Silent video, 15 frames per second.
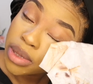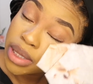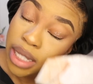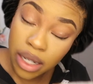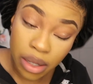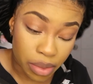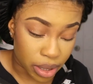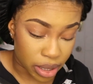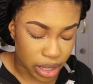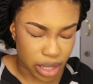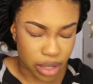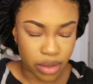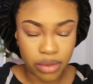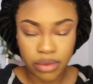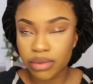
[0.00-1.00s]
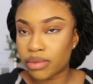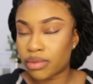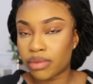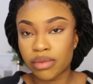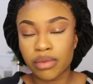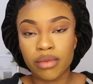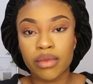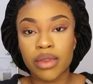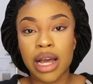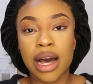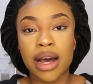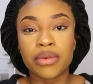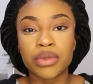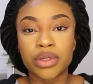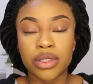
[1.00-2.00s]
celibate now,
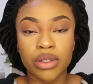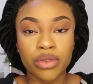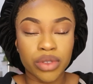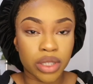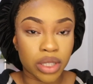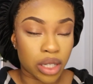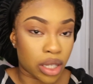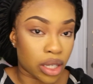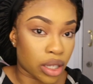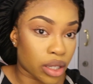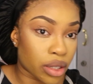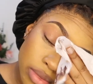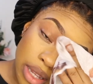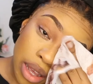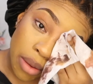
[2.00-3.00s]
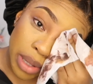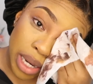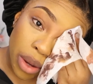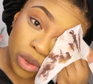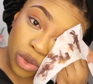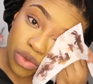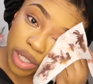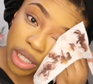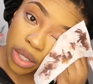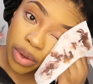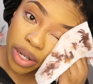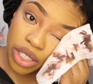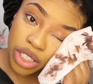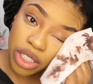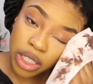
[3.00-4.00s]
I would obviously, I mean, I would really
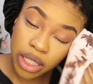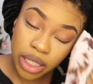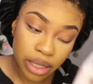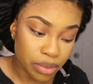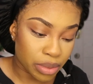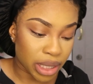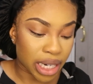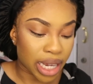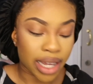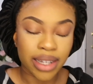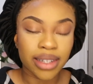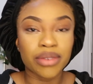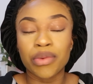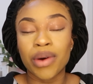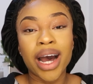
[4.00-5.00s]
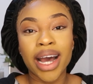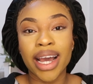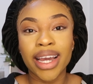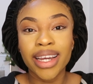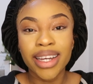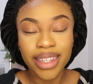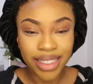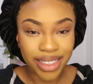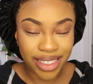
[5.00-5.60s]
question it and be like, why?